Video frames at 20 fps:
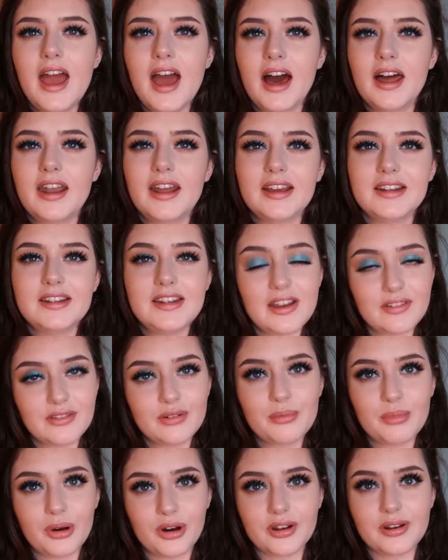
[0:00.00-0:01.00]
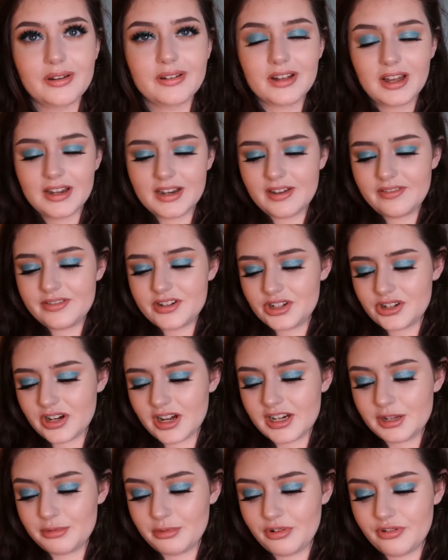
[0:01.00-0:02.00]
and I never bought it, I never
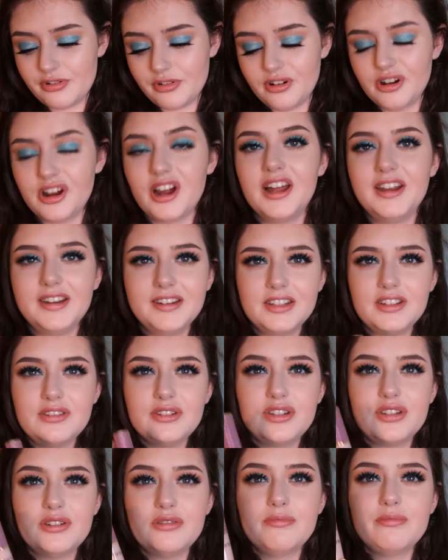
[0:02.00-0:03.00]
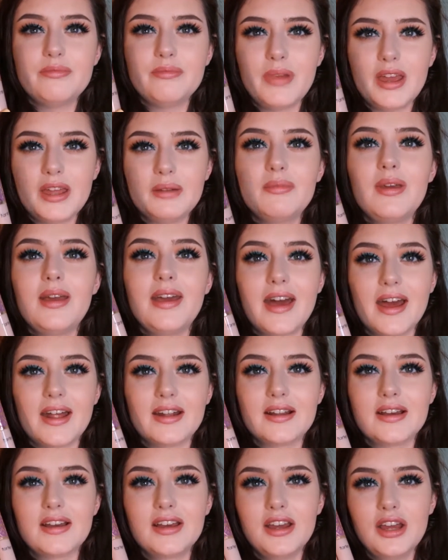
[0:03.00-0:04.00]
tried it before, and YouTube made me
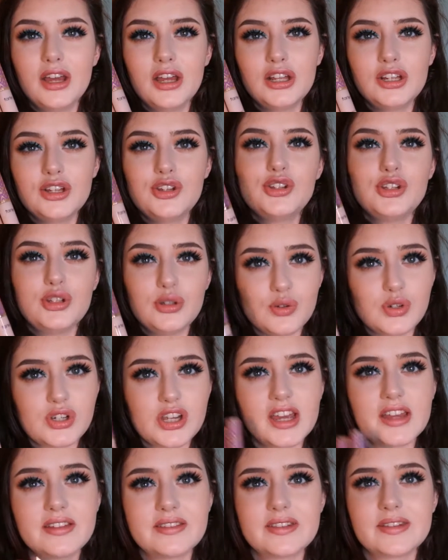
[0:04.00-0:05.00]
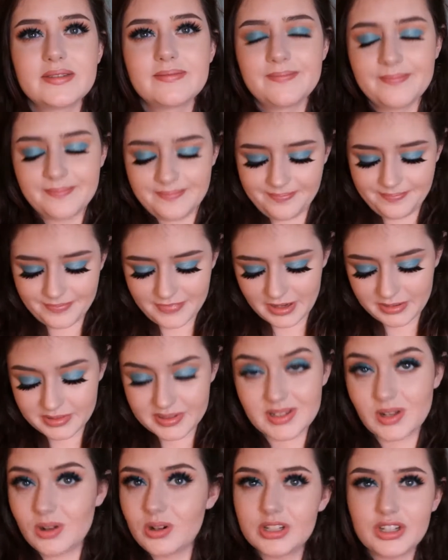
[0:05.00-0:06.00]
get 2 shades. It
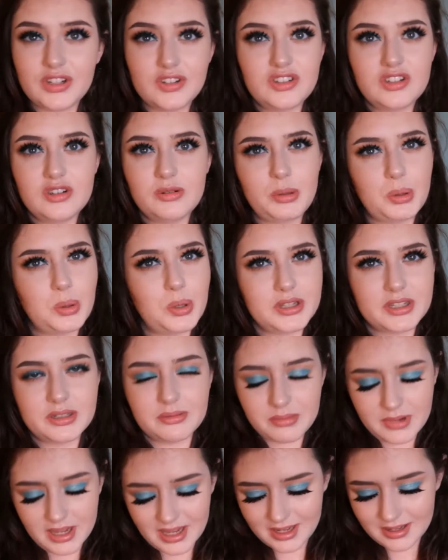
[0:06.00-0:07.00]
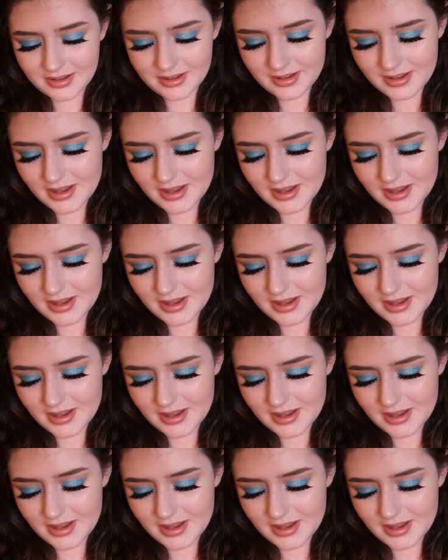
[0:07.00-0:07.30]
was all YouTube, it wasn't me.